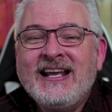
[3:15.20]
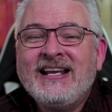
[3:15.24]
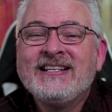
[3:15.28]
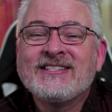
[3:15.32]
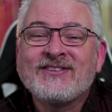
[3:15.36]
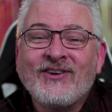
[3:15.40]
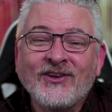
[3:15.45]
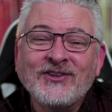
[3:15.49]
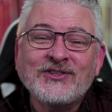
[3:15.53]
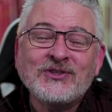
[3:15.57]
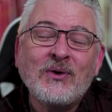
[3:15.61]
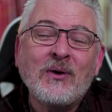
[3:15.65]

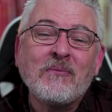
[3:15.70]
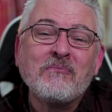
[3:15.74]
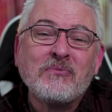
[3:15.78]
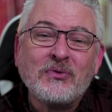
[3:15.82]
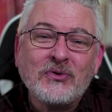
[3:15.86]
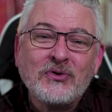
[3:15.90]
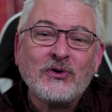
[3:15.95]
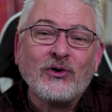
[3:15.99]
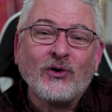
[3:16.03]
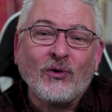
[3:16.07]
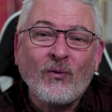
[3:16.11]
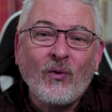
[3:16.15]
he's also a
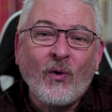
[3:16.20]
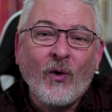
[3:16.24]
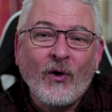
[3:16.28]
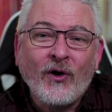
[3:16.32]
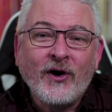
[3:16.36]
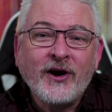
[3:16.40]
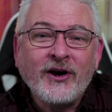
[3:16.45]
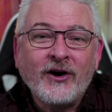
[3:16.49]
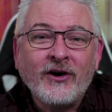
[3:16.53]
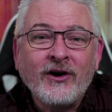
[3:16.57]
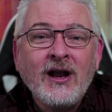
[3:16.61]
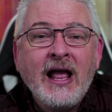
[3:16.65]
brutal
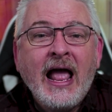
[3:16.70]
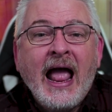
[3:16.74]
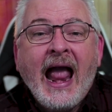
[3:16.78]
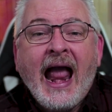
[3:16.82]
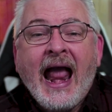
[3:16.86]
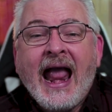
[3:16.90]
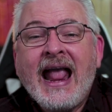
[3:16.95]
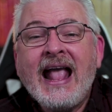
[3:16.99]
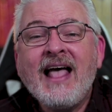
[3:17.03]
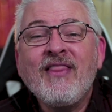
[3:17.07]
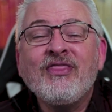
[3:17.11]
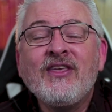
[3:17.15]
warrior
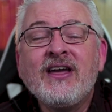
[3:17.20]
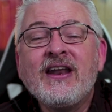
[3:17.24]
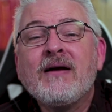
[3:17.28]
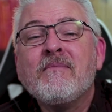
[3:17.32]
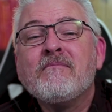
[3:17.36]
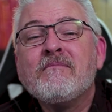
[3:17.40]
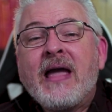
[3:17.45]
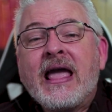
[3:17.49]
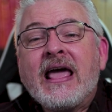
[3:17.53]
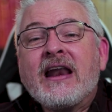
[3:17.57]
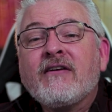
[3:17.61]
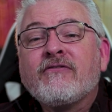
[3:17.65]
and then a
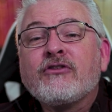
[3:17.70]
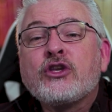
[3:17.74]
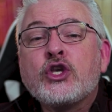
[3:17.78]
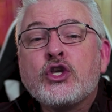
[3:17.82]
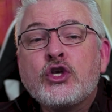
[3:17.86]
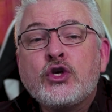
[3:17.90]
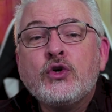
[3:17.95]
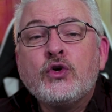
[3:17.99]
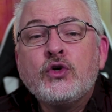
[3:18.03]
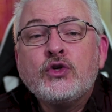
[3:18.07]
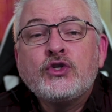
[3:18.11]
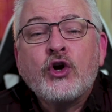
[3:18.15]
man of
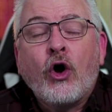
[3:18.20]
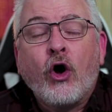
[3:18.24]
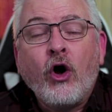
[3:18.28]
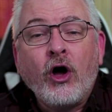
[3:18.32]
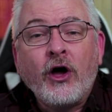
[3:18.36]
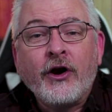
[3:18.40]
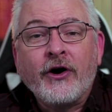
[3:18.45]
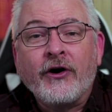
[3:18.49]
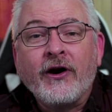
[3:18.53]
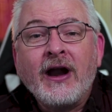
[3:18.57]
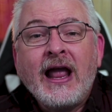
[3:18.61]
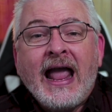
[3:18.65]
huge
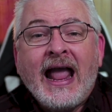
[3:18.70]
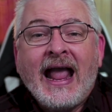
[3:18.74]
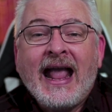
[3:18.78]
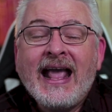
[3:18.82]
honor,